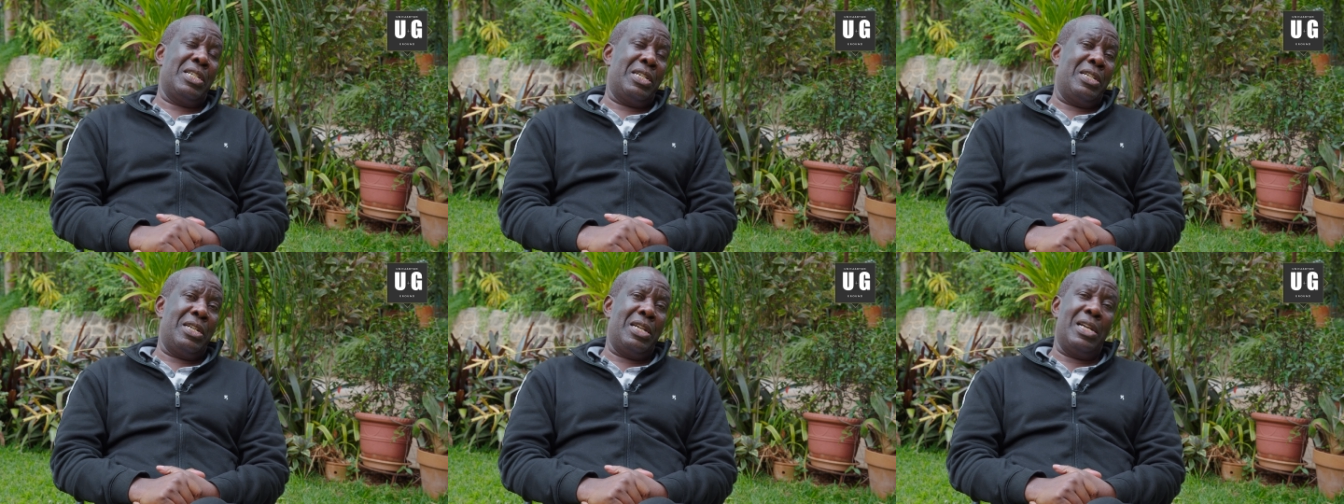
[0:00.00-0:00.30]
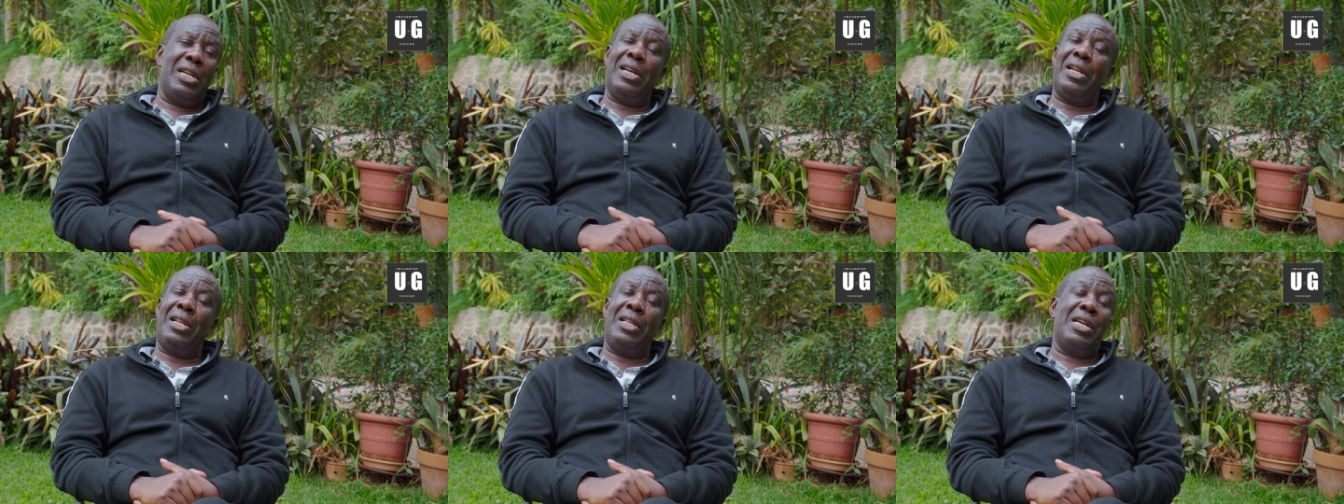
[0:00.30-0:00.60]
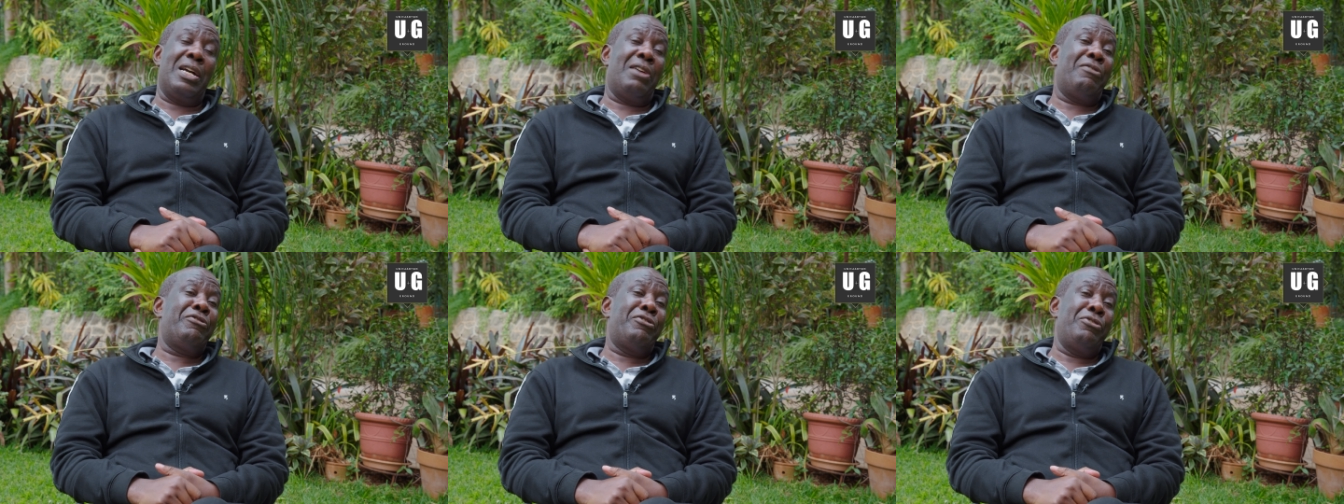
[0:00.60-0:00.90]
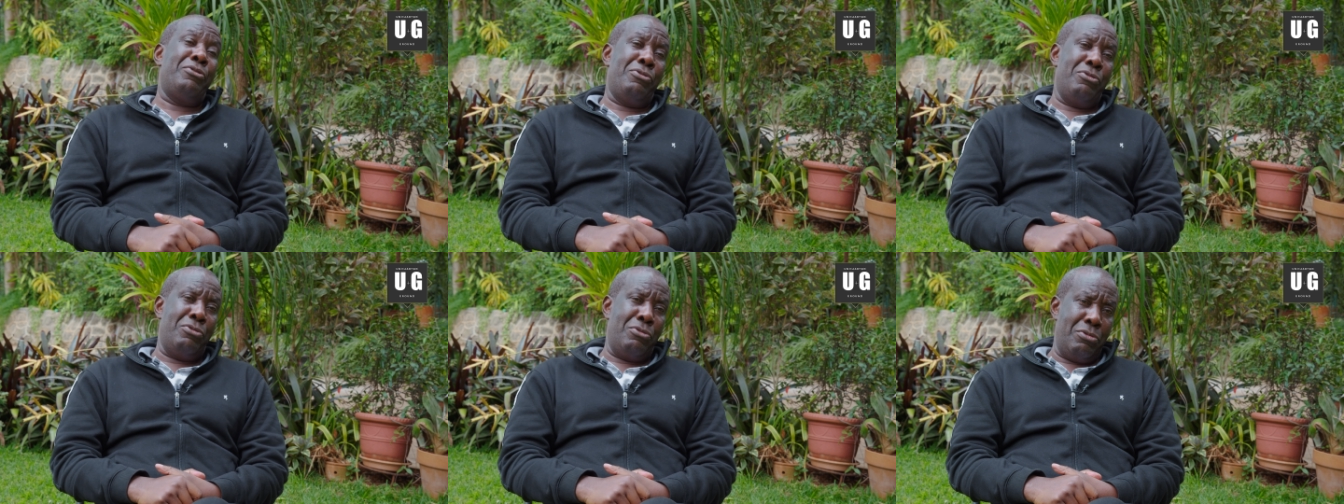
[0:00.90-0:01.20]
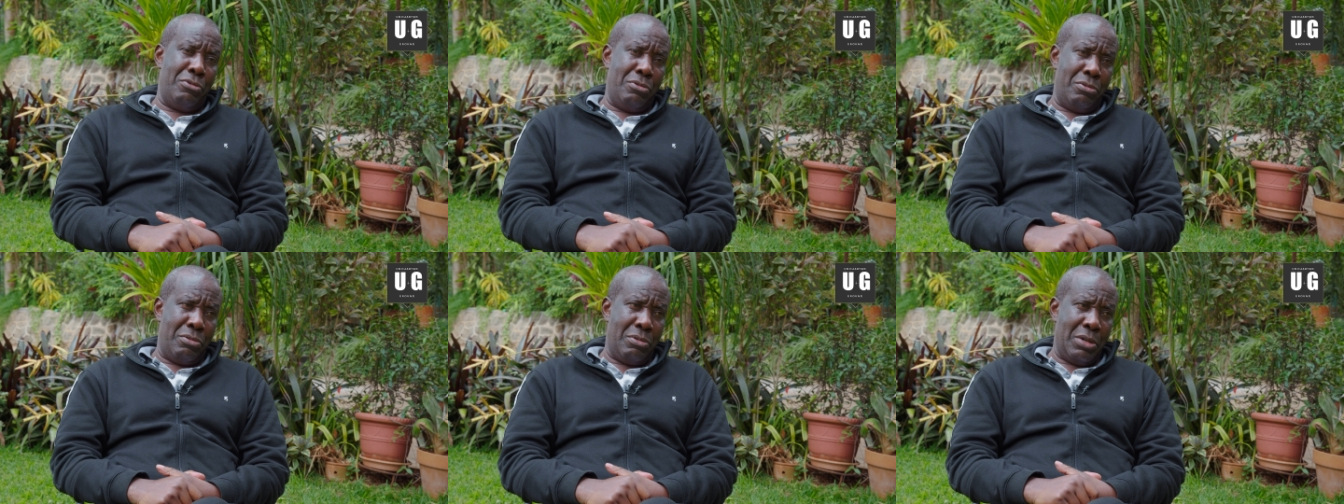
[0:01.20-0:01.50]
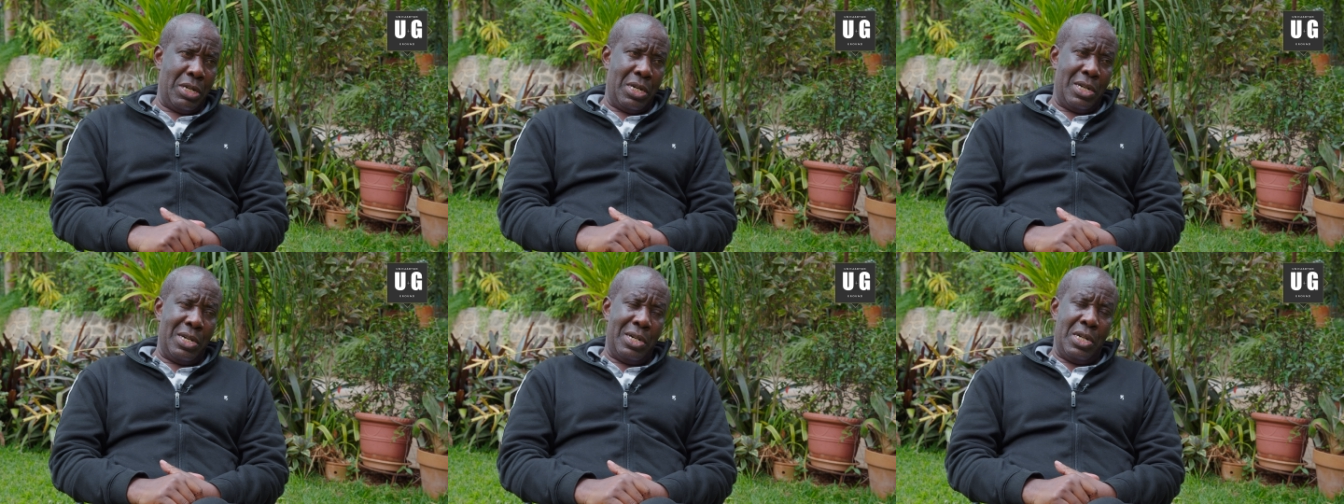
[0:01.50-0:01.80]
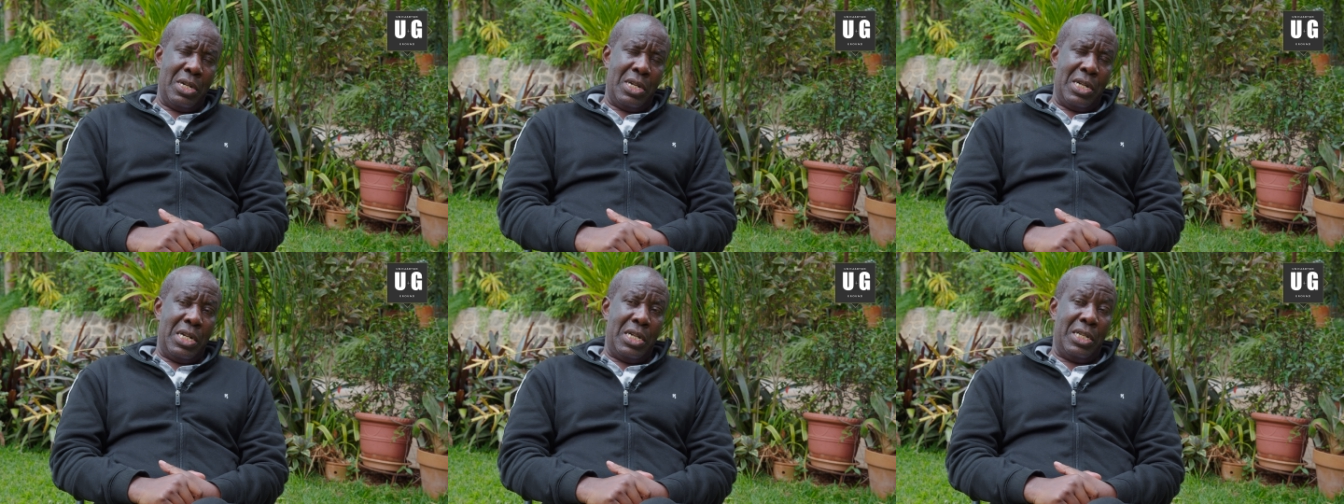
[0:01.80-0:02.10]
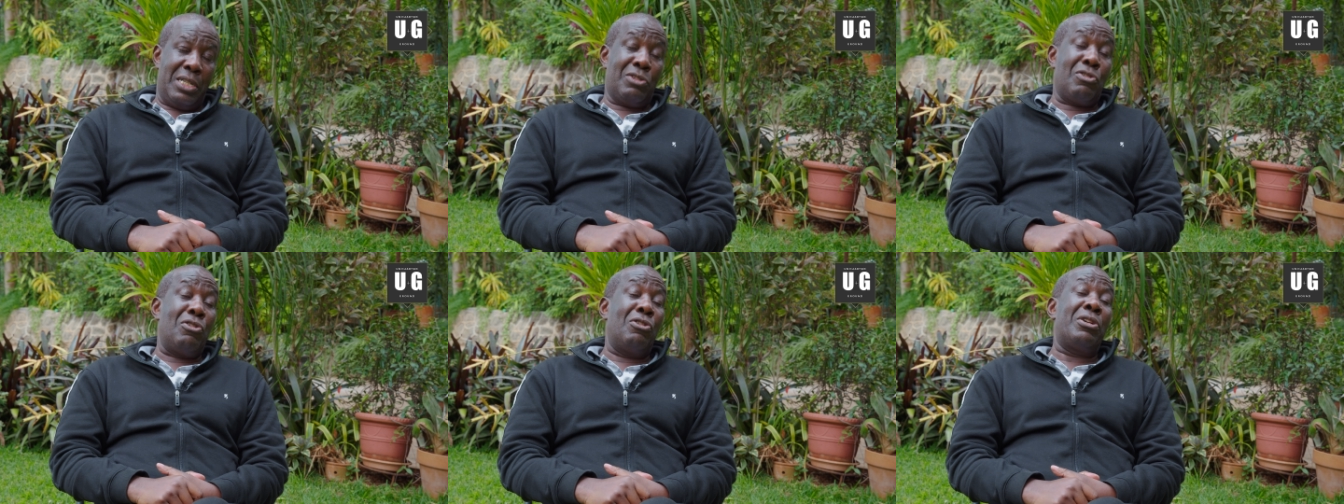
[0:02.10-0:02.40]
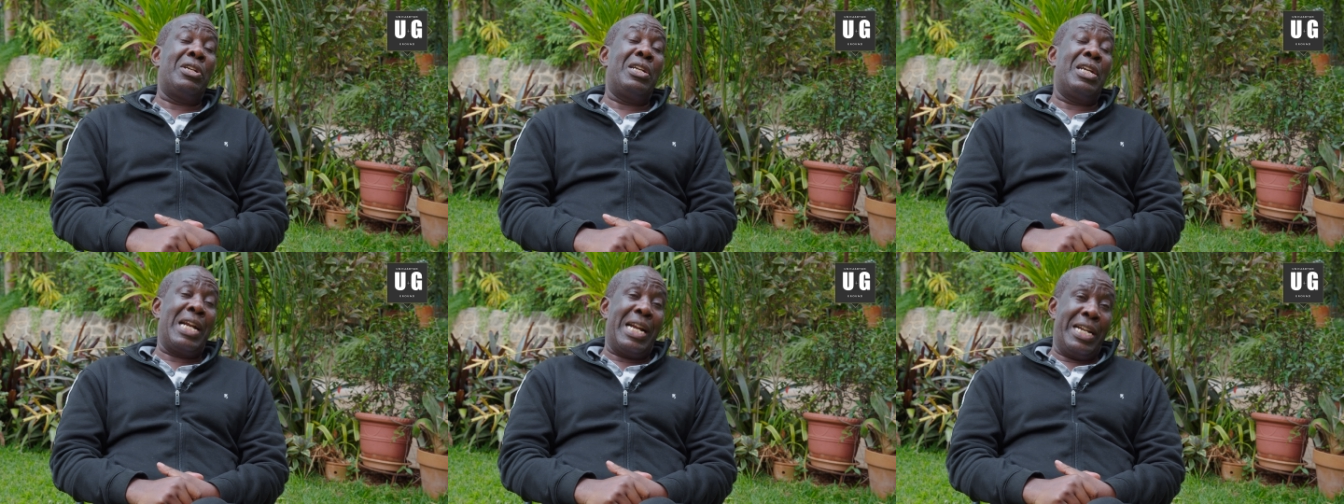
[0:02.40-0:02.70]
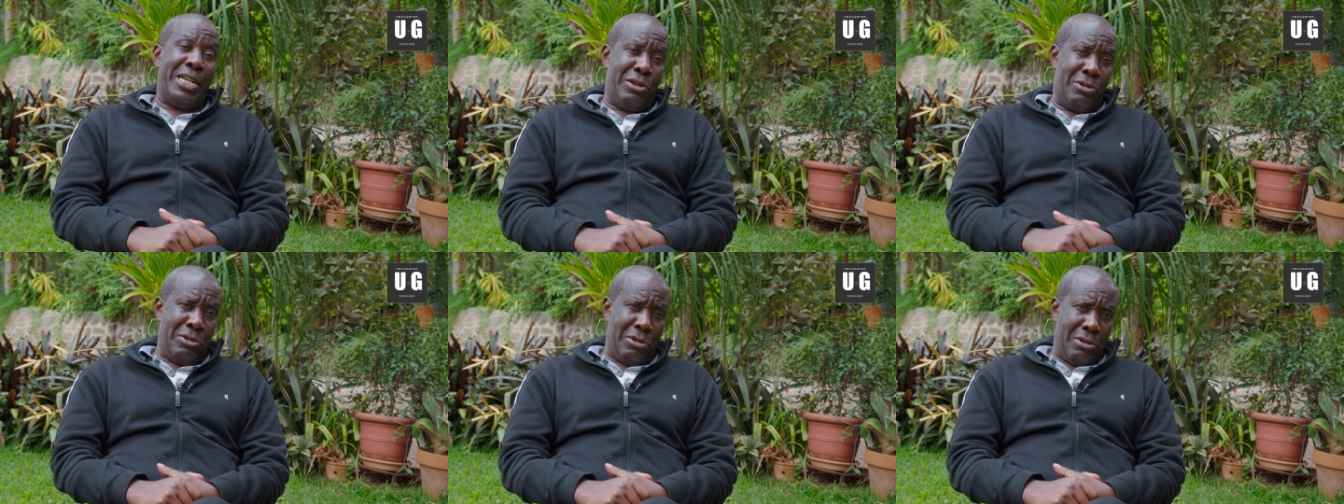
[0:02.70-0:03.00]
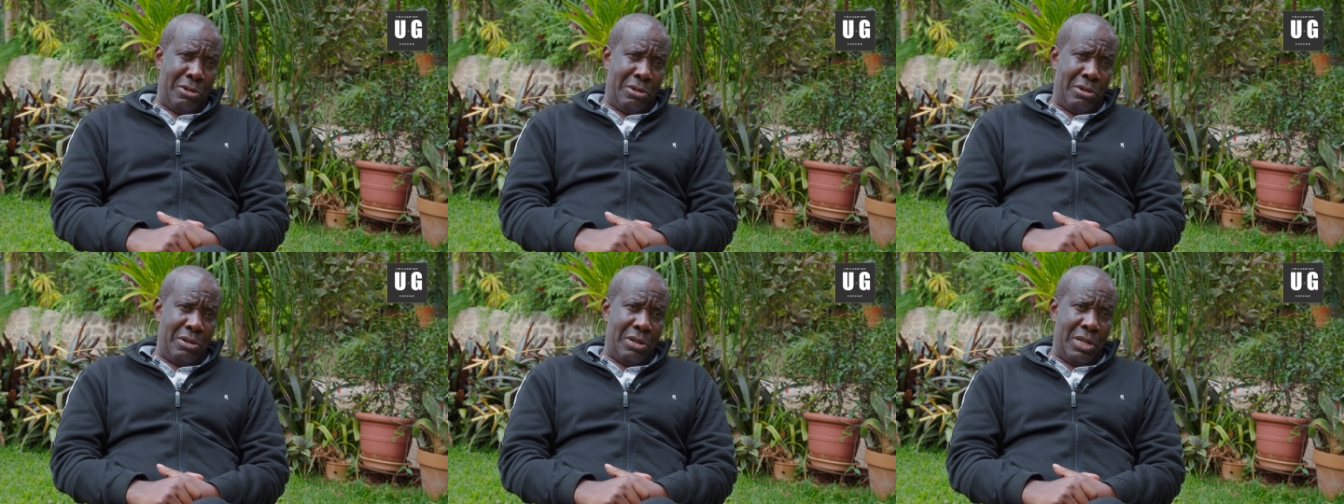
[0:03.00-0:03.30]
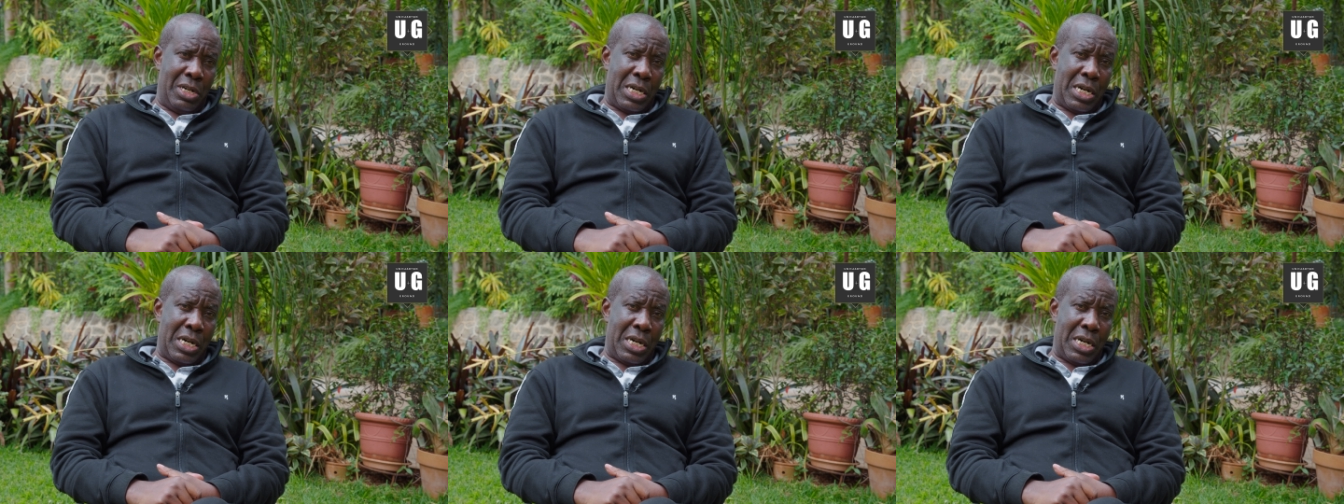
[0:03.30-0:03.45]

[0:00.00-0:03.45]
and they have to do. It's called radical